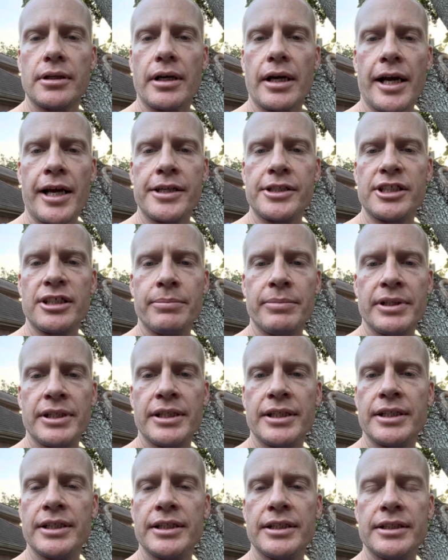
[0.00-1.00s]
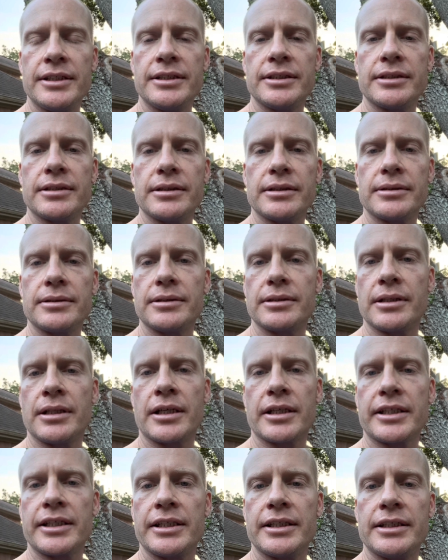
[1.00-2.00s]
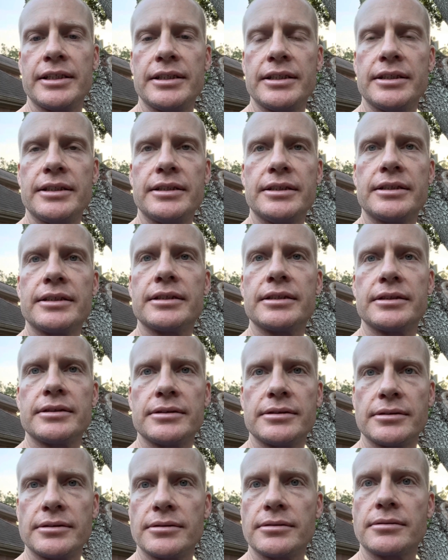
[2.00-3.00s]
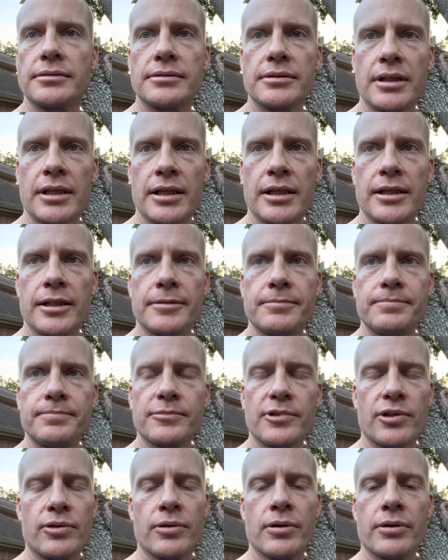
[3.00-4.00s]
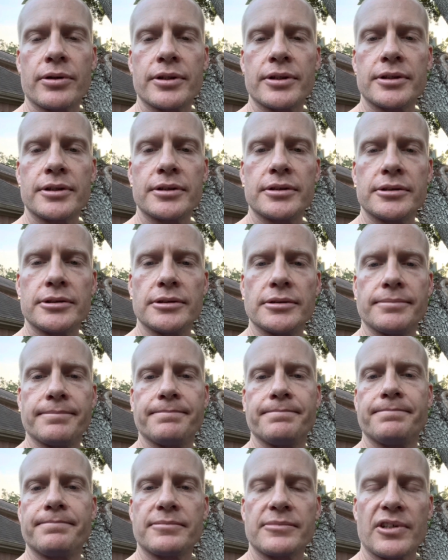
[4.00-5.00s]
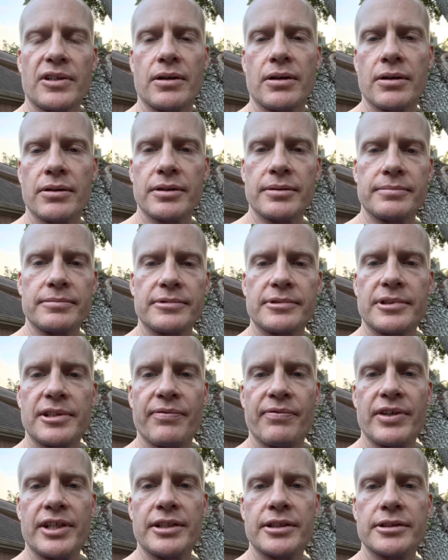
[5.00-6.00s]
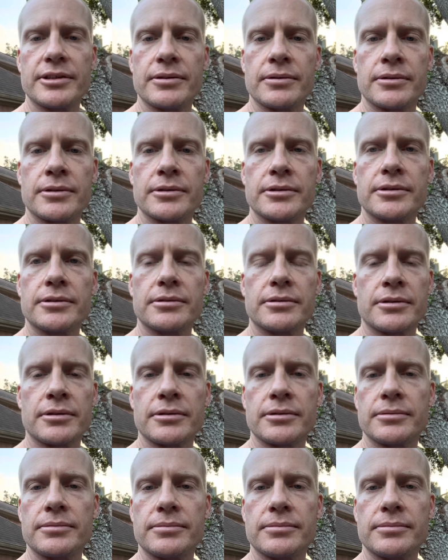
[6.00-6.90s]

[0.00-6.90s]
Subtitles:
H-E-B's, Lucky's, and Kroger's, and all them convenience stores or